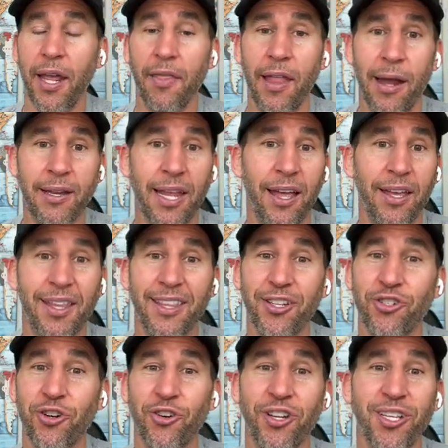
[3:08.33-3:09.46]
And I tell you, the
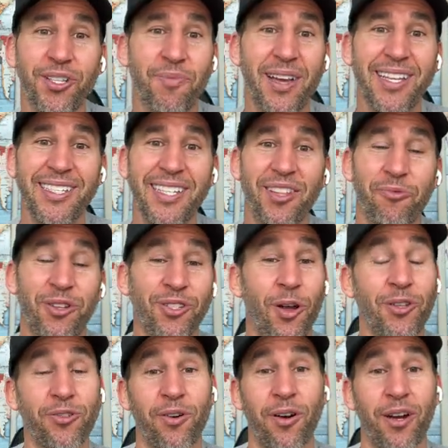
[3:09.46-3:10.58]
journey is amazing, and the
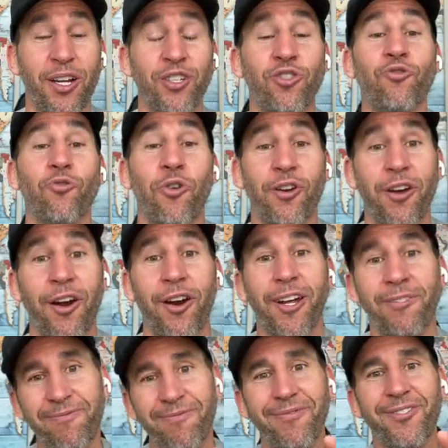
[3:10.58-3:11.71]
results are
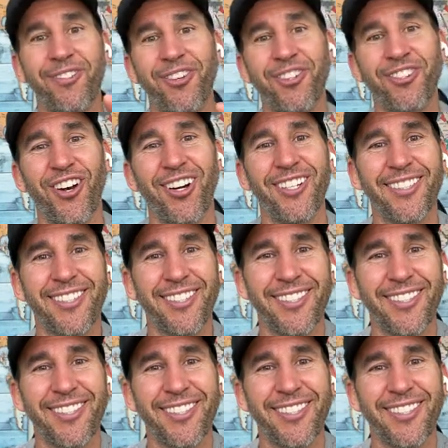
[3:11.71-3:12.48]
extraordinary. Cheers, y'all.